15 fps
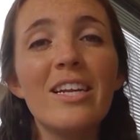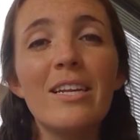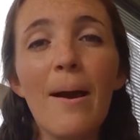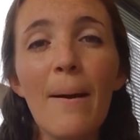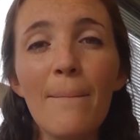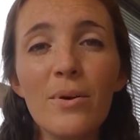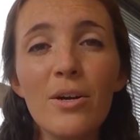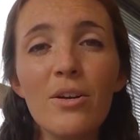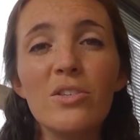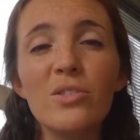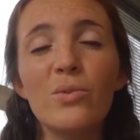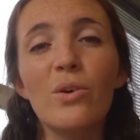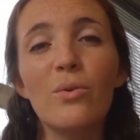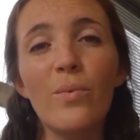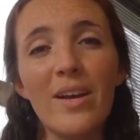numbers
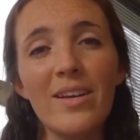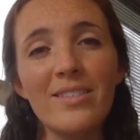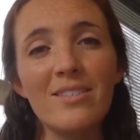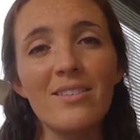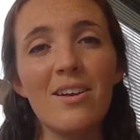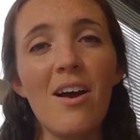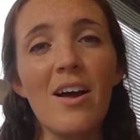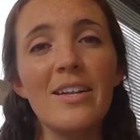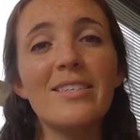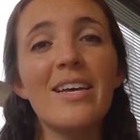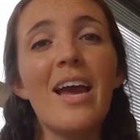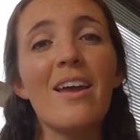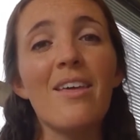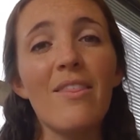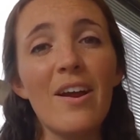or ways to
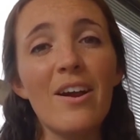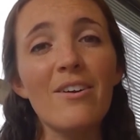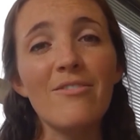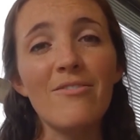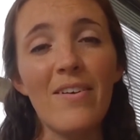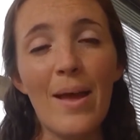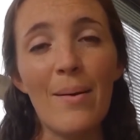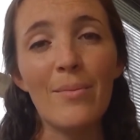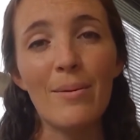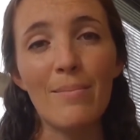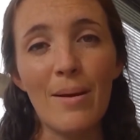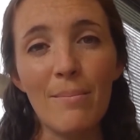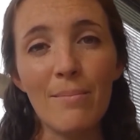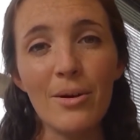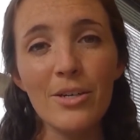contact their family
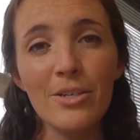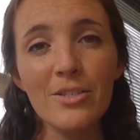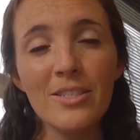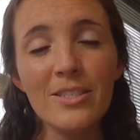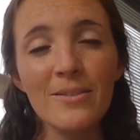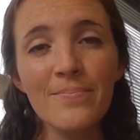members.